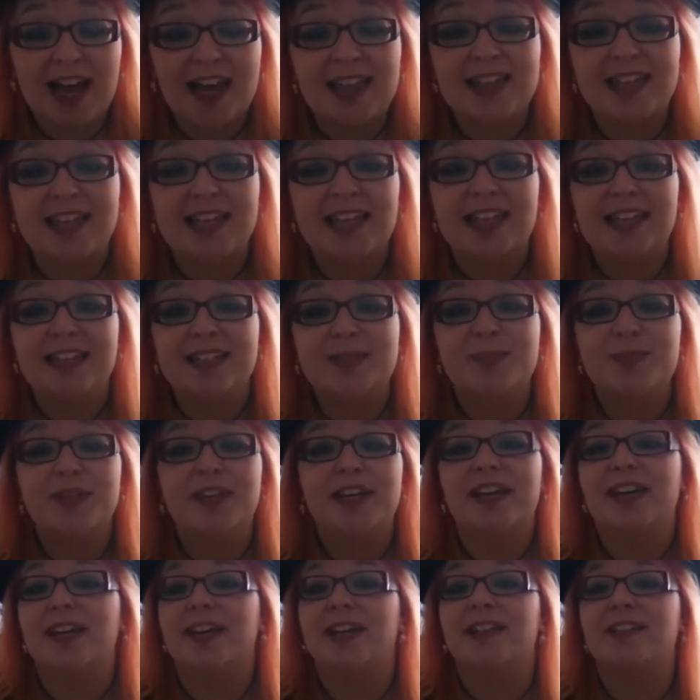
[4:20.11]
I think it's
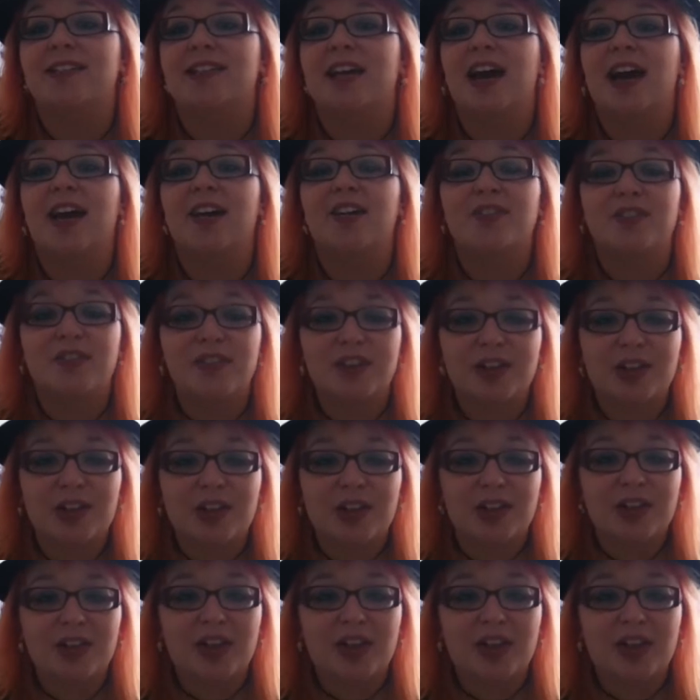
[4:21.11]
because I feel